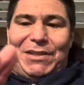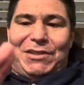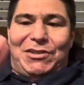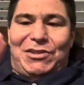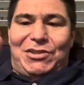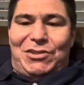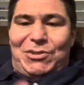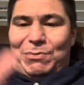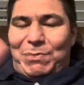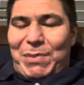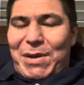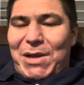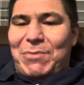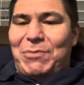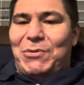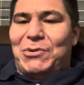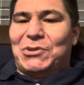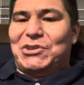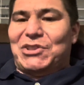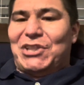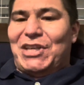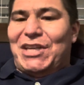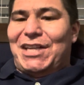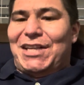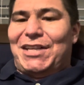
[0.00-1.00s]
the
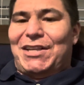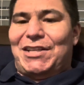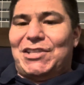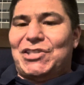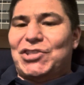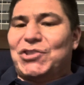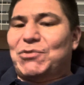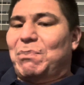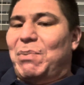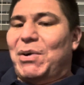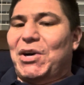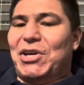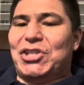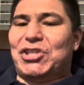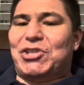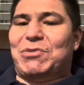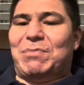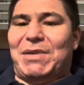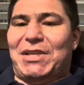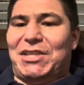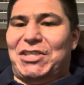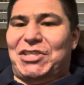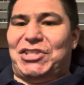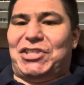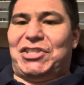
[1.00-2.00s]
people's gonna, his
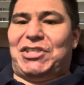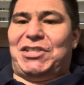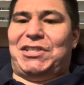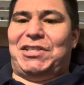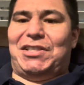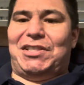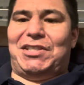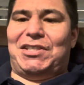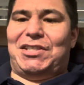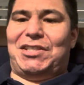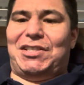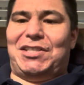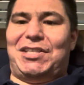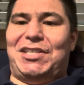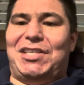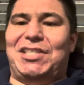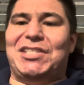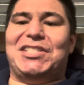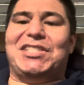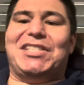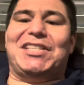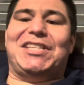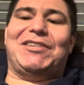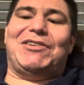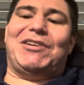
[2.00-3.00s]
punishment is
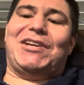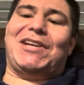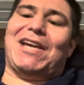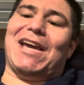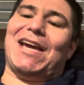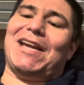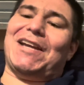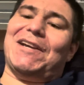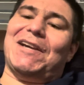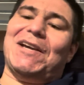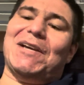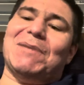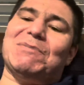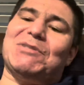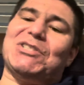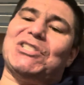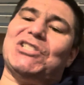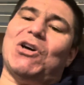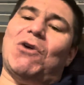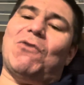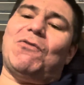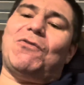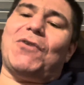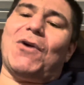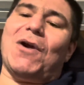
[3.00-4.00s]
he's getting
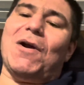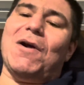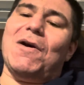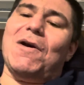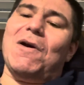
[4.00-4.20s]
himself